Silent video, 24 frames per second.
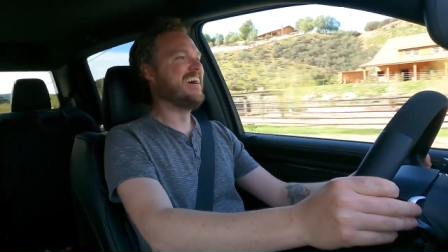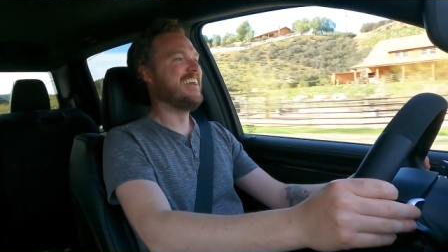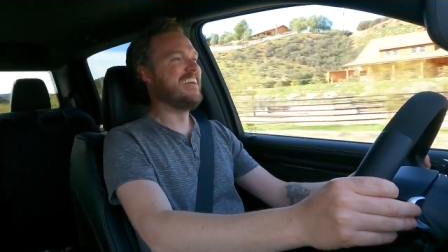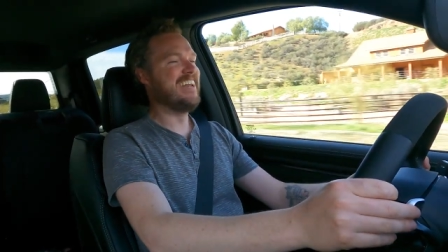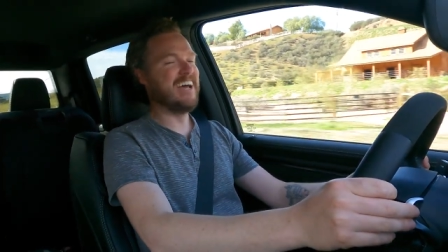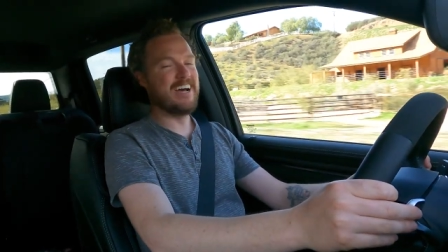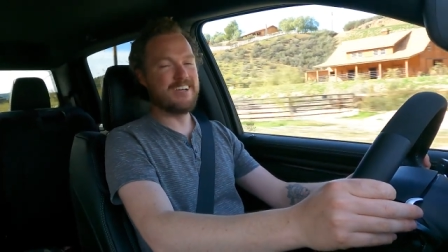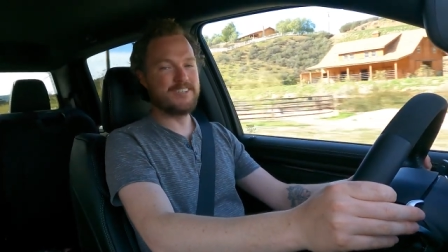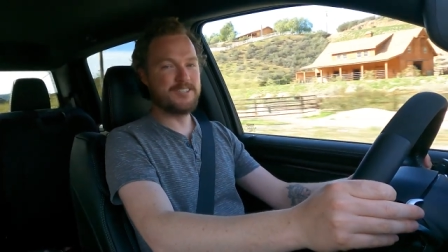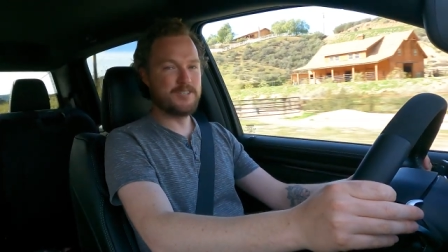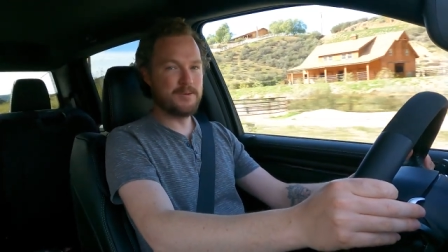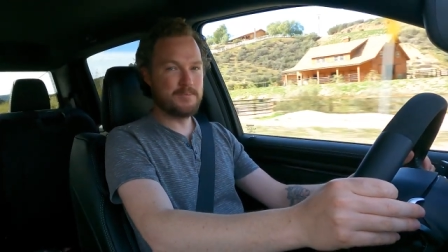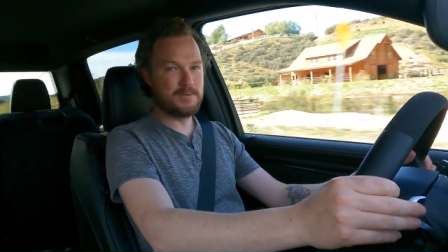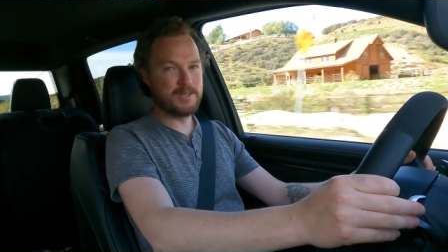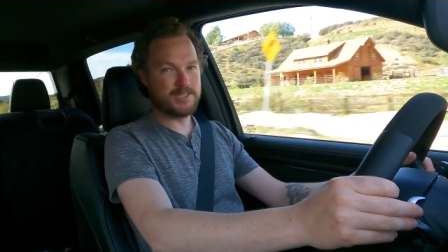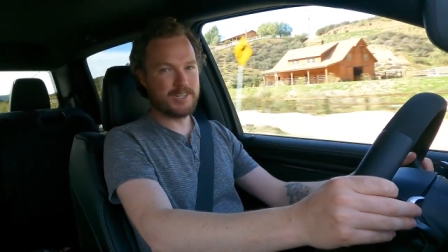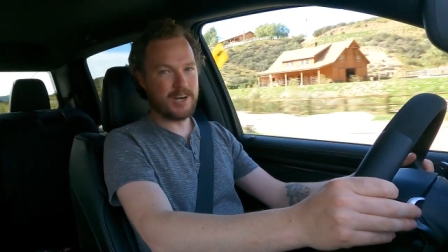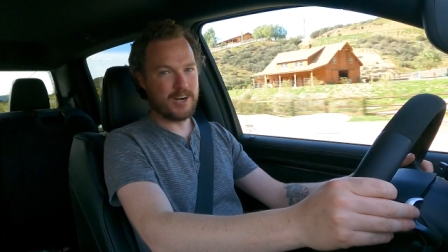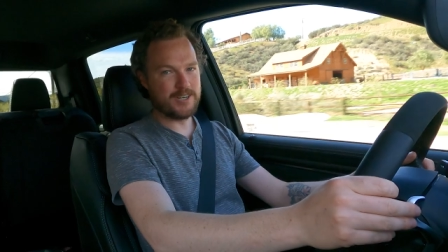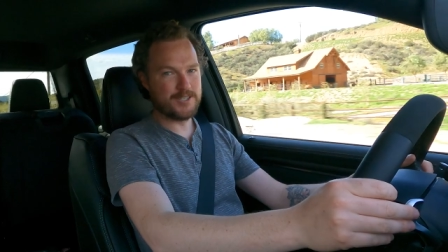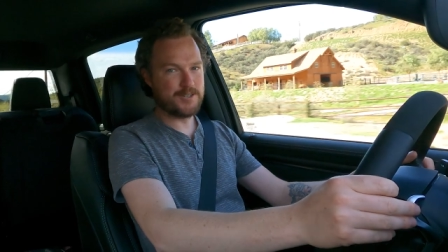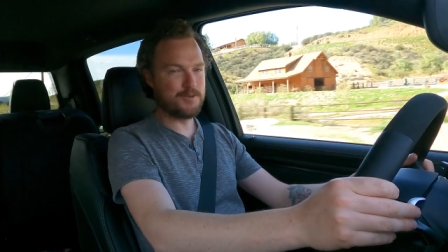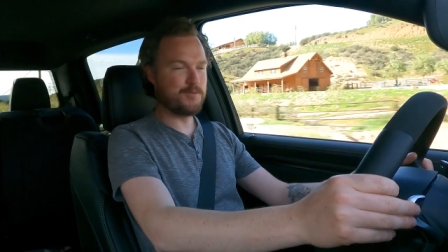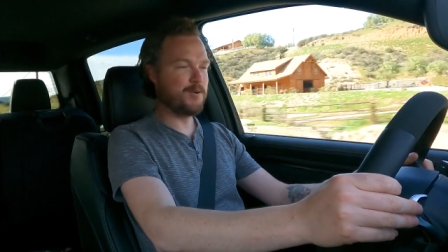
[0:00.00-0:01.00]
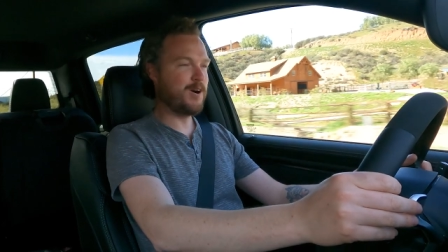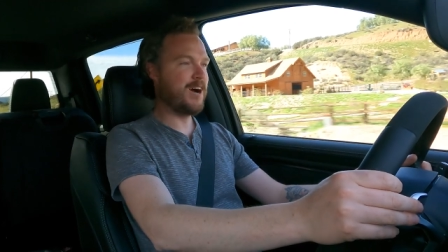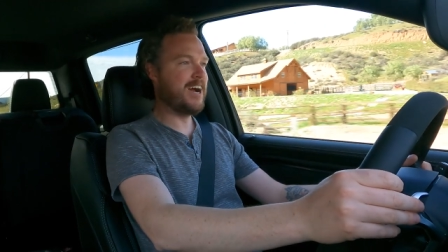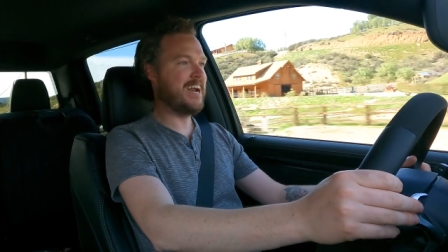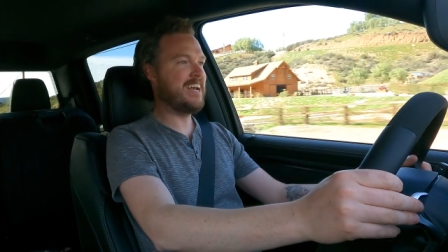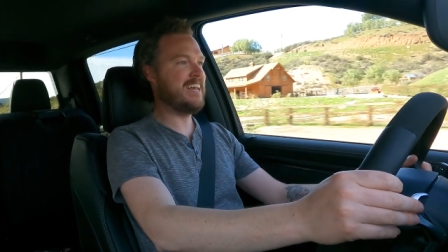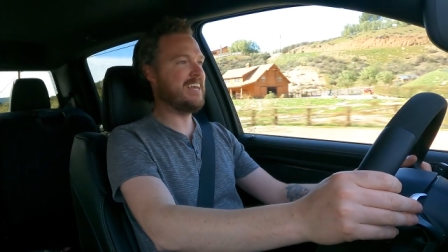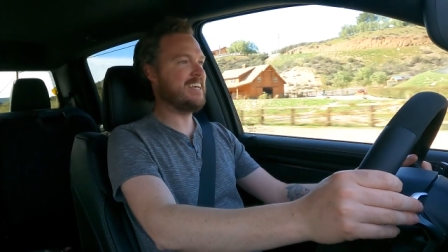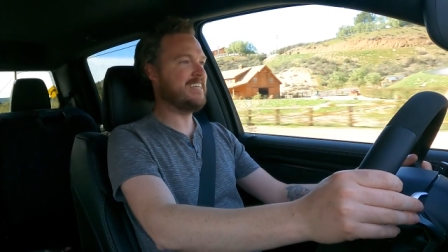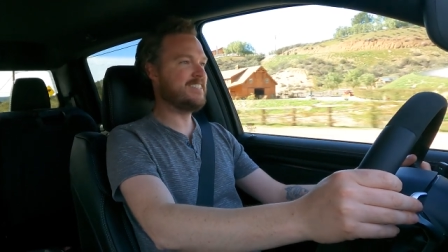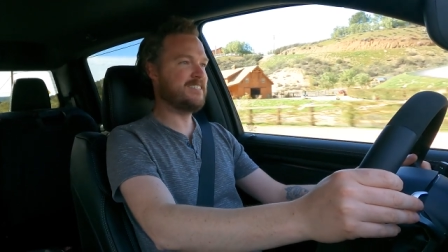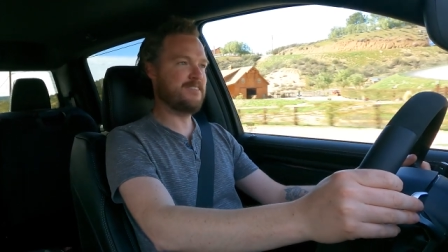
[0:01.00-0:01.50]
Now, supercharger
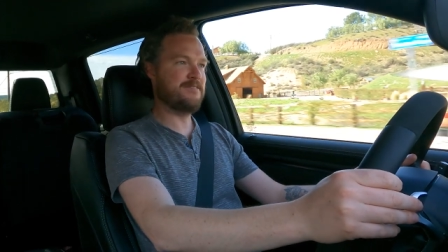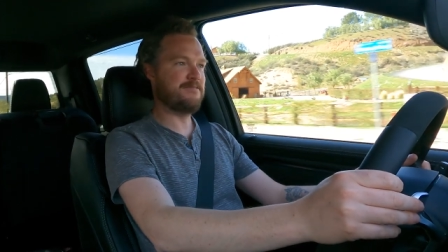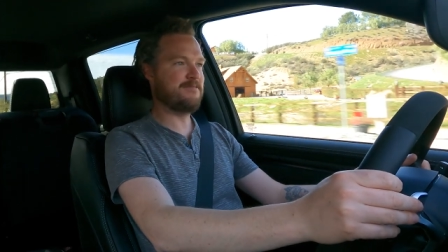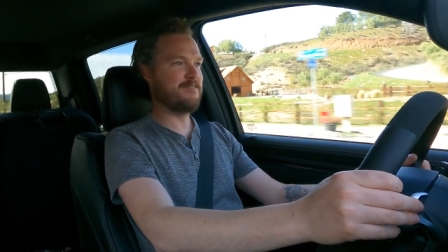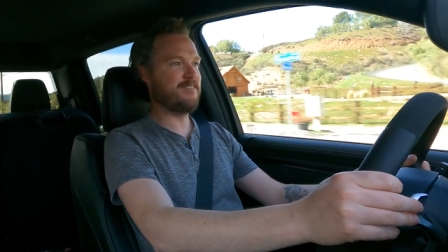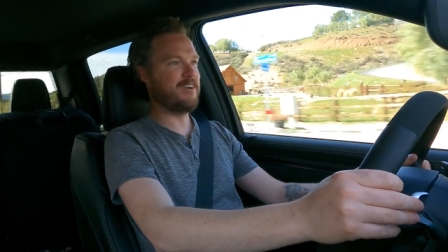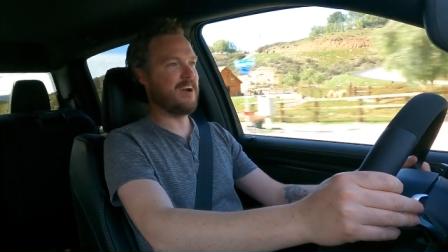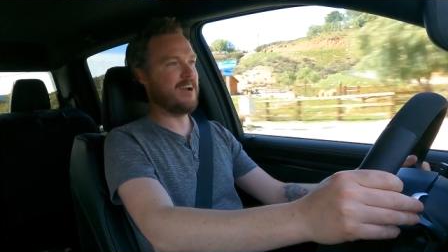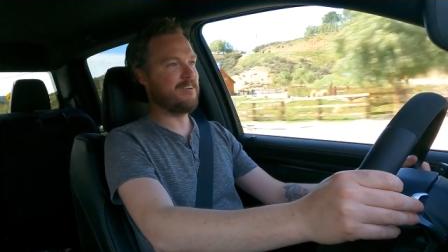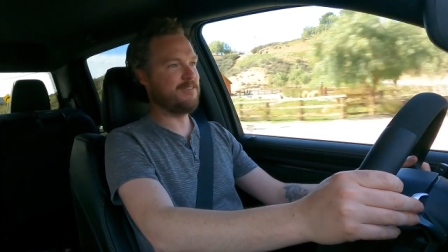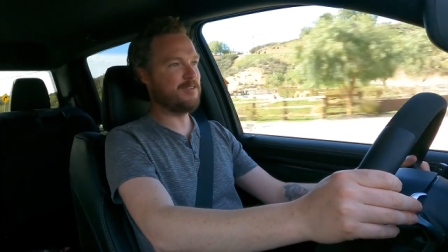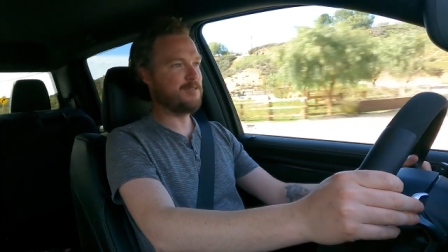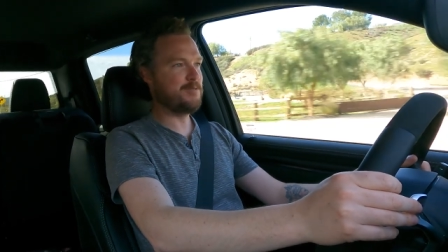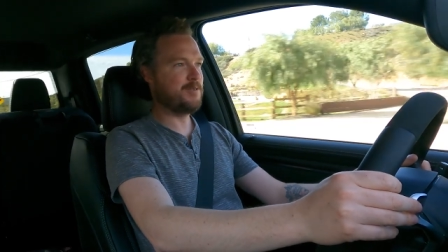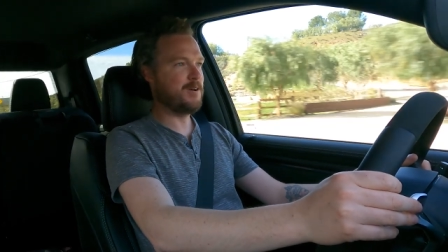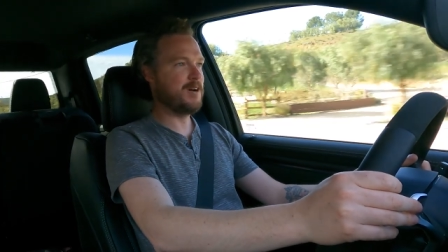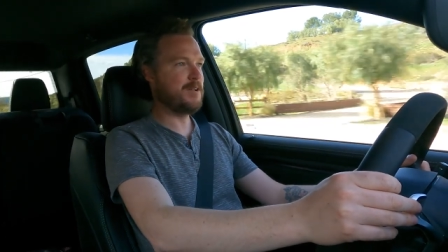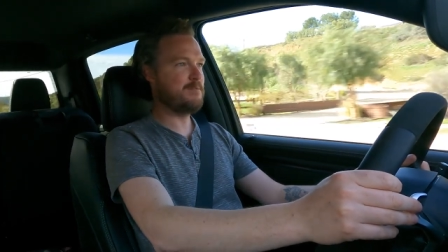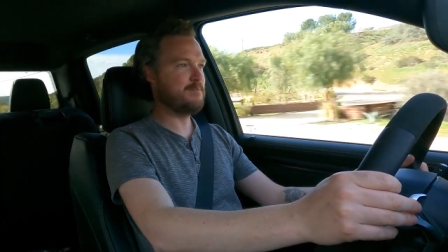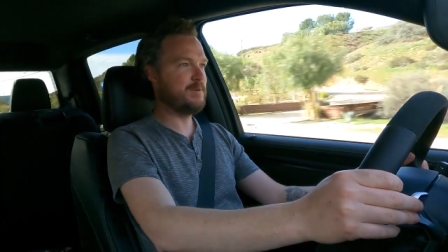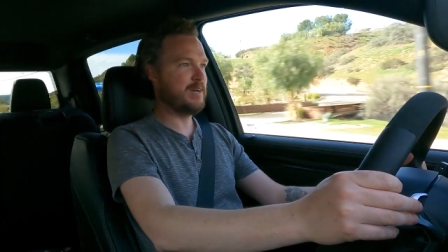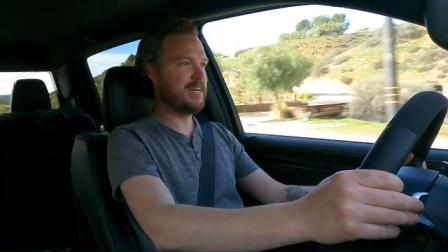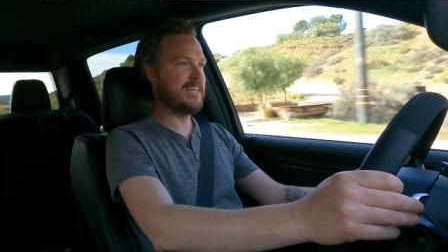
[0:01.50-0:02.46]
whine isn't for everyone,